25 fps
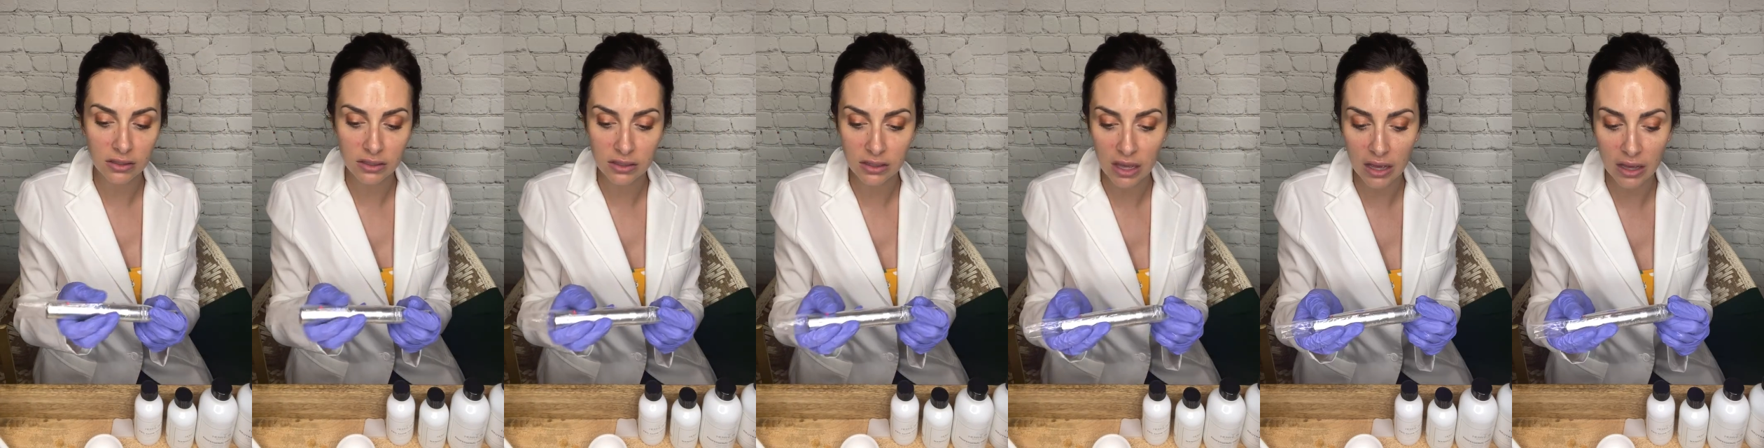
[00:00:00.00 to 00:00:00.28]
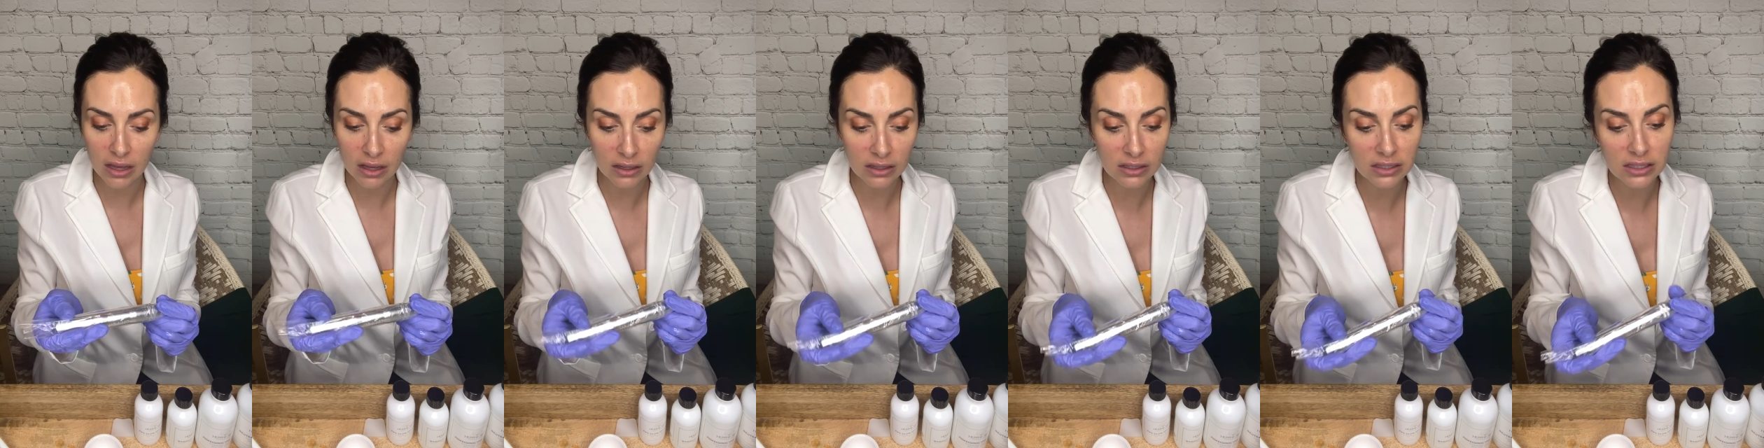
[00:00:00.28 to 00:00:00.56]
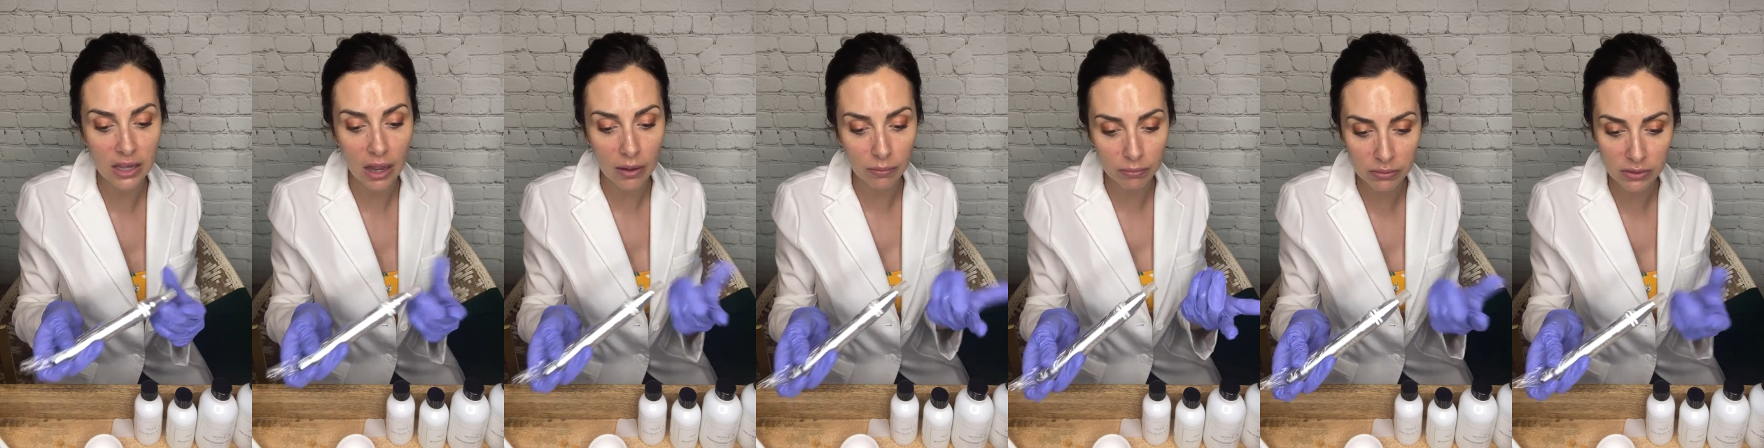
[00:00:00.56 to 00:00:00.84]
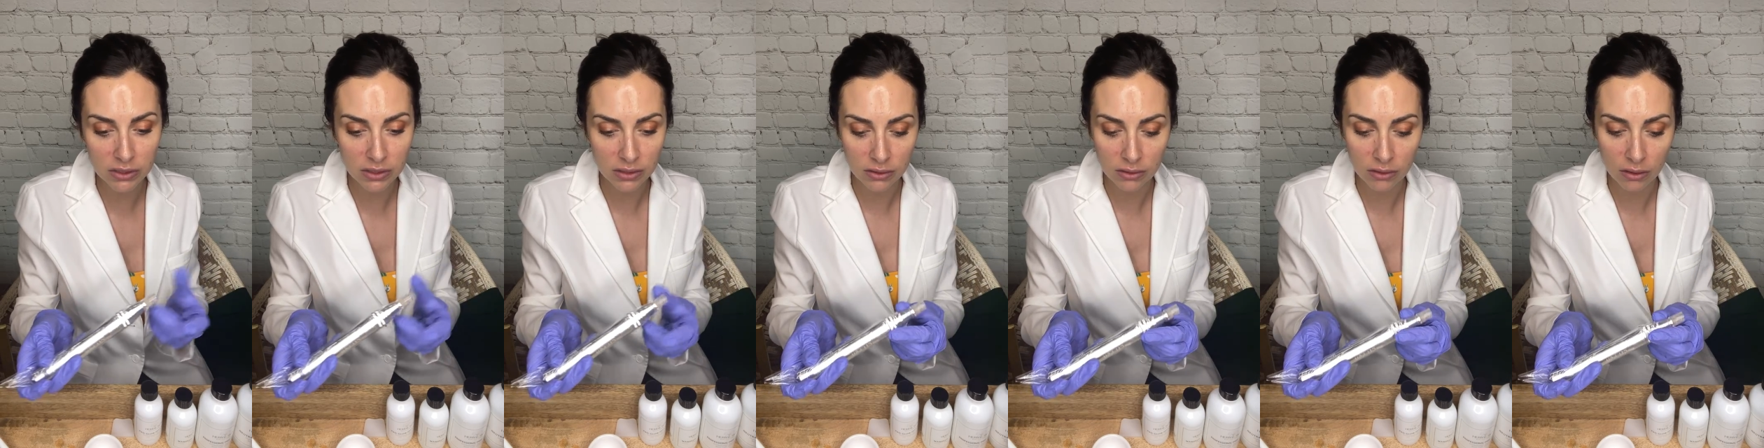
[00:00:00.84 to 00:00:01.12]
they
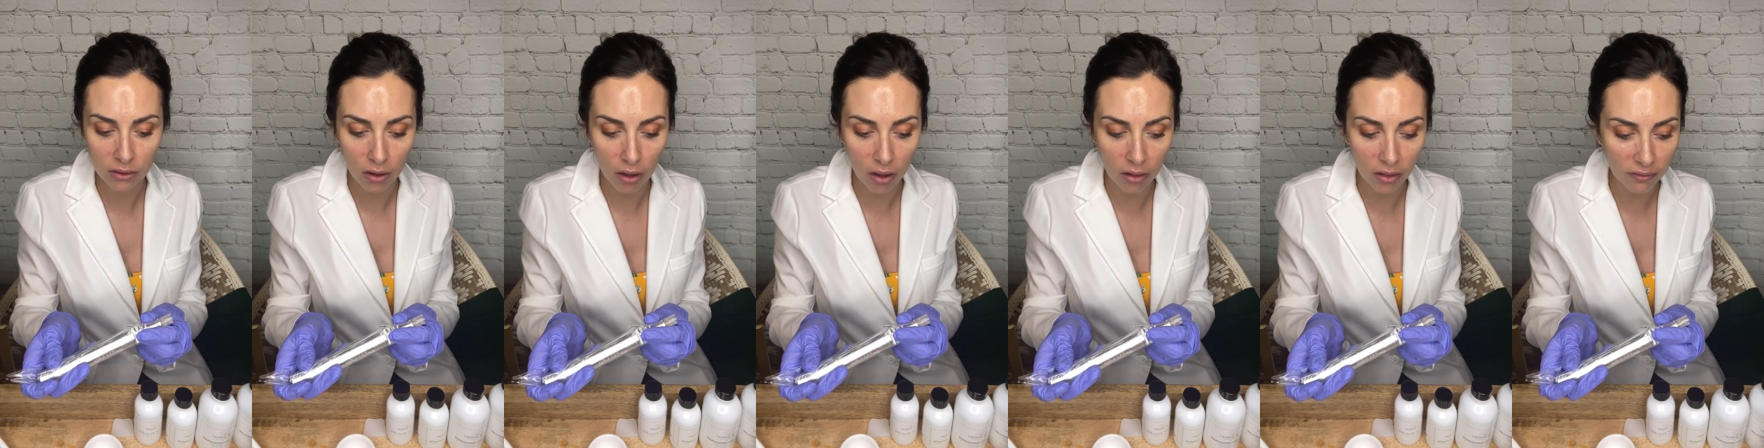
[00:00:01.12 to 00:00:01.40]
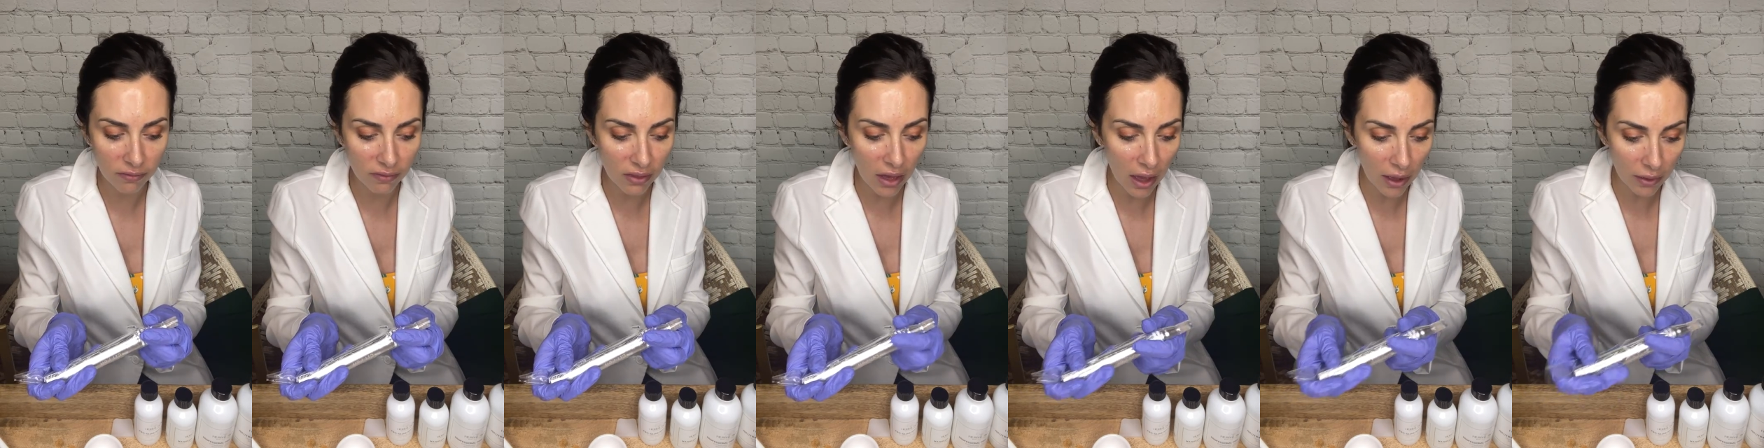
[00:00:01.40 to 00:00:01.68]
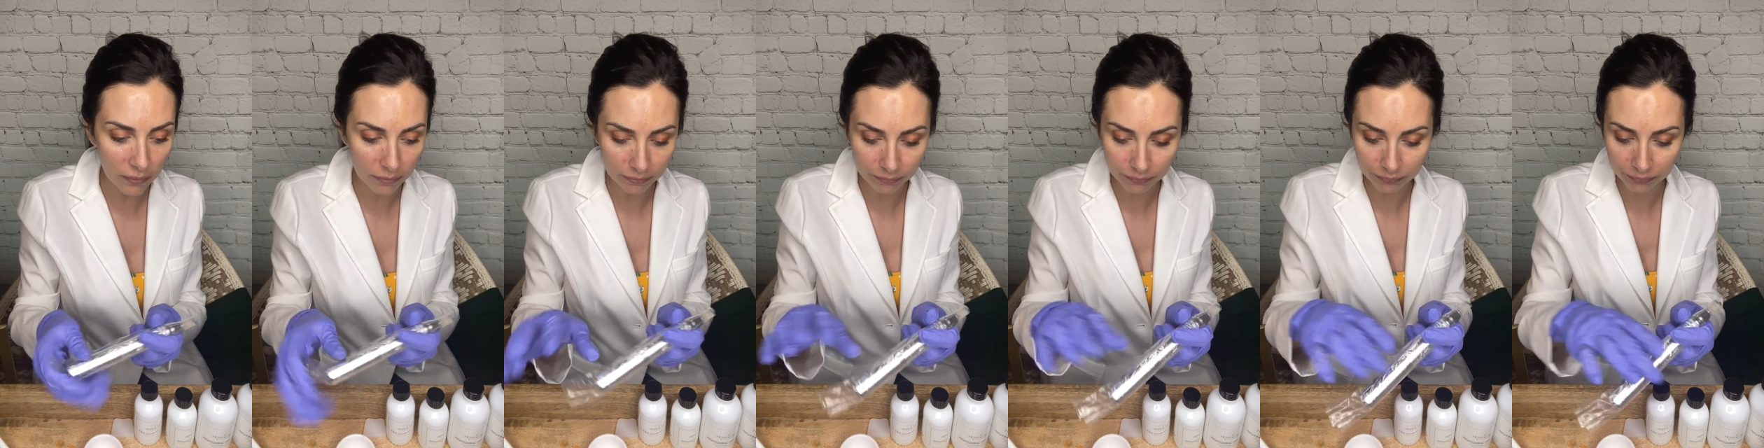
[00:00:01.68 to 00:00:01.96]
accept all of that.